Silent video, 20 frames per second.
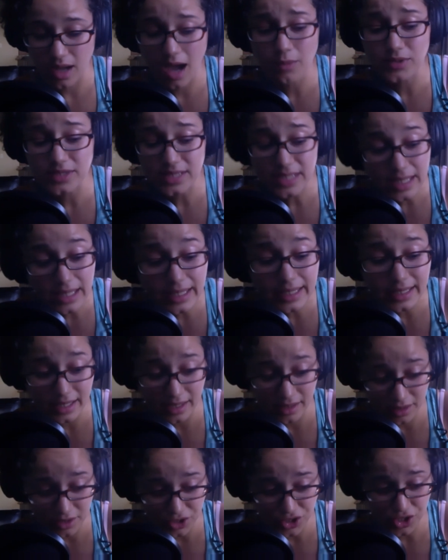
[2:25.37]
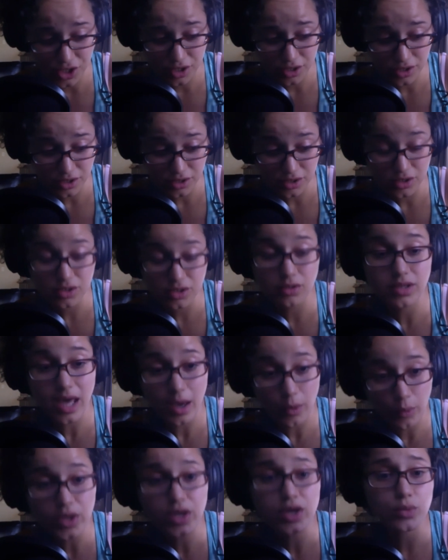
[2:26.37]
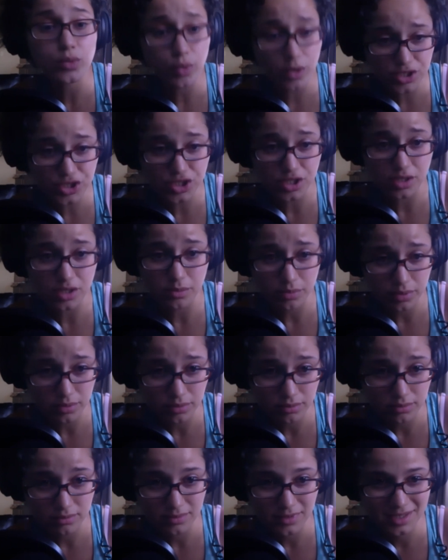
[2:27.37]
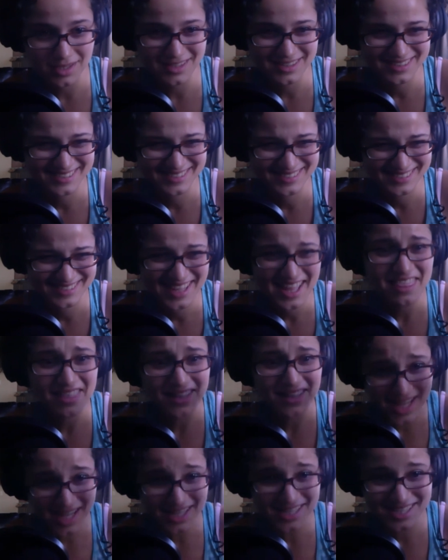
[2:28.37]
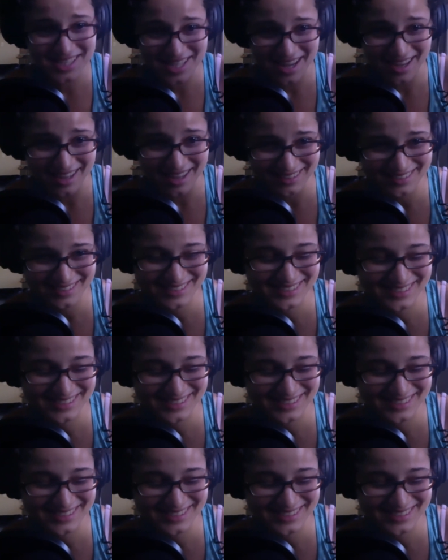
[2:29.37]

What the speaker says: I was cleaning the church so that we could worship the next day.